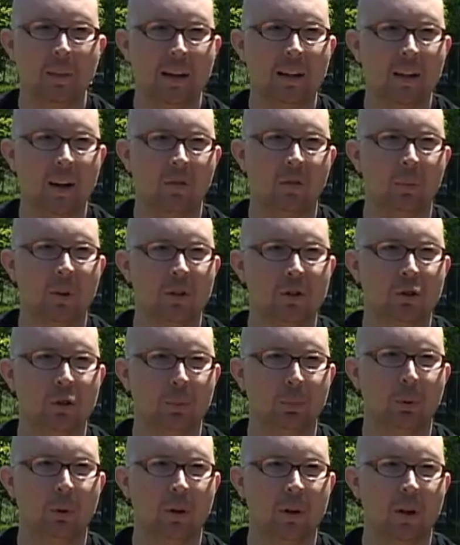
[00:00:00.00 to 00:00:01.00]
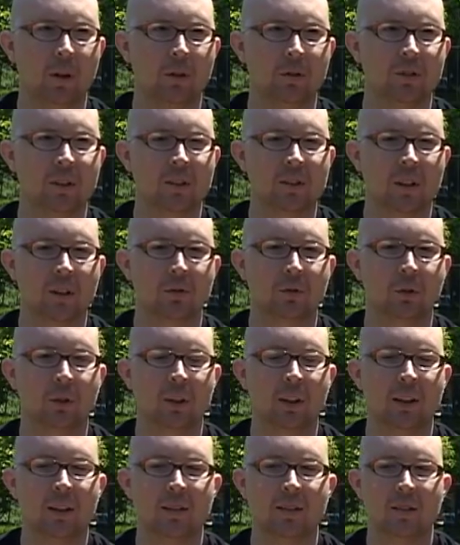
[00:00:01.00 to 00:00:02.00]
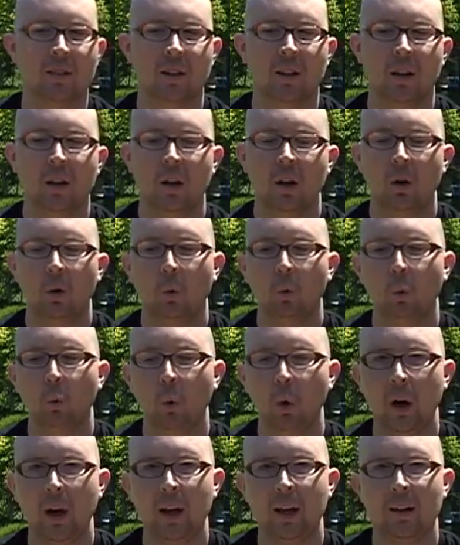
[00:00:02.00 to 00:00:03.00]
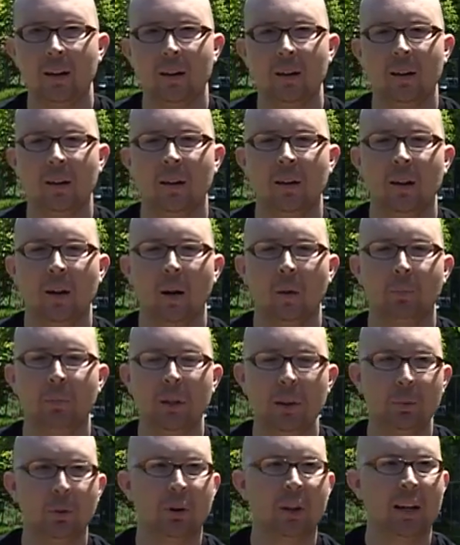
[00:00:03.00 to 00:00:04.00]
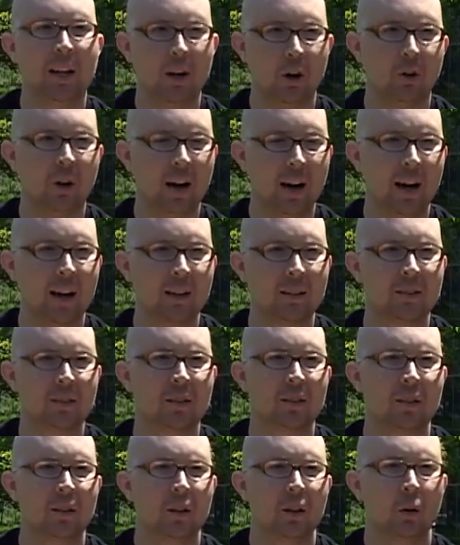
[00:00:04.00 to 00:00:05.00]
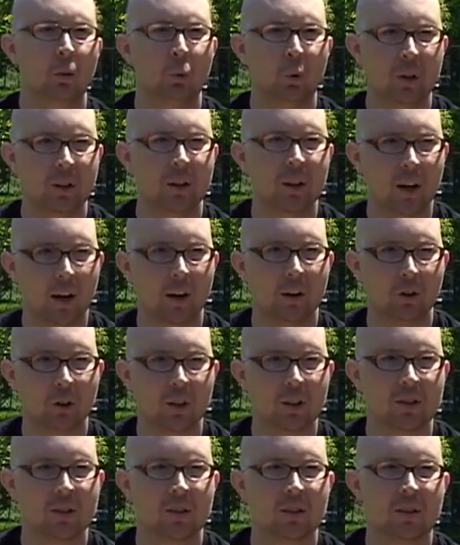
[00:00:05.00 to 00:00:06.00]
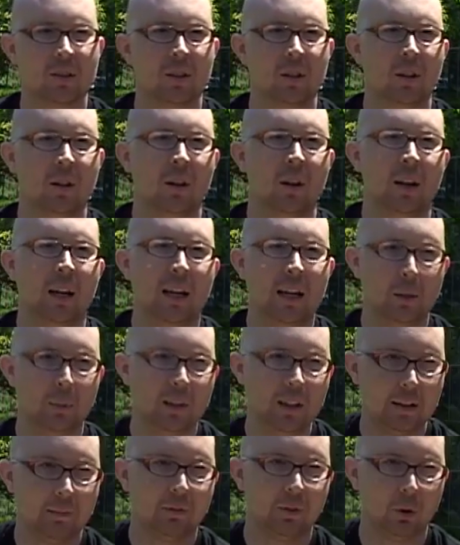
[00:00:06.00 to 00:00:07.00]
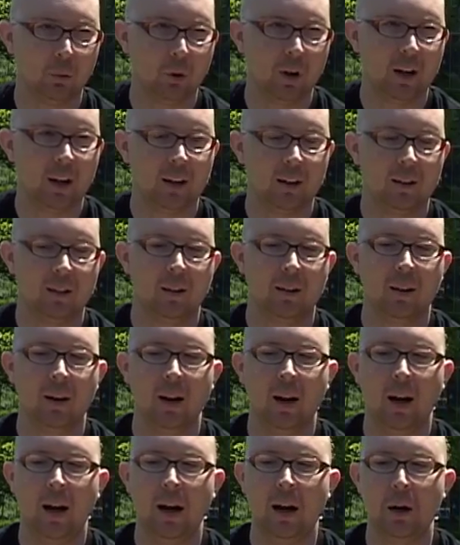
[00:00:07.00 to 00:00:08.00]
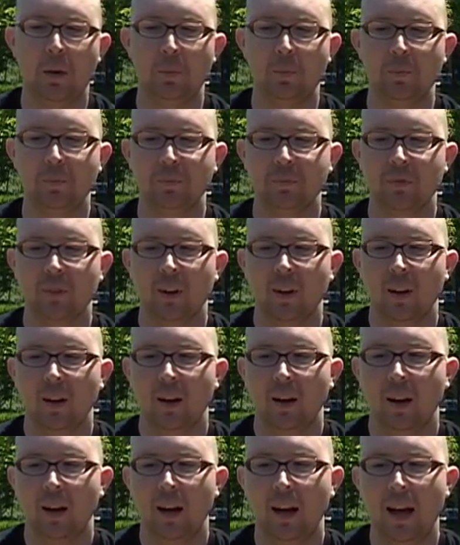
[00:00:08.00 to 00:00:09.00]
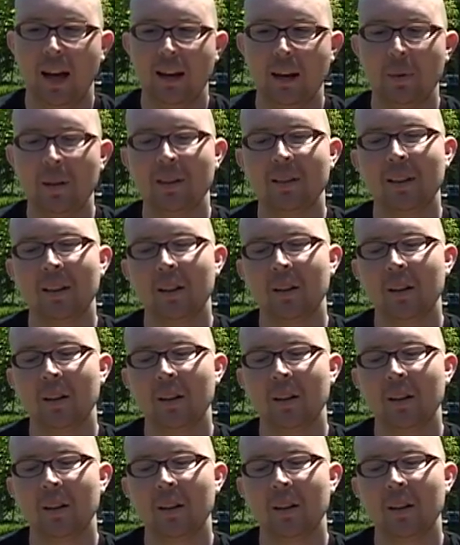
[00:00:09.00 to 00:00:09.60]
make Government 2.0 successful is when people can interact with Congress in a meaningful way. And I mean,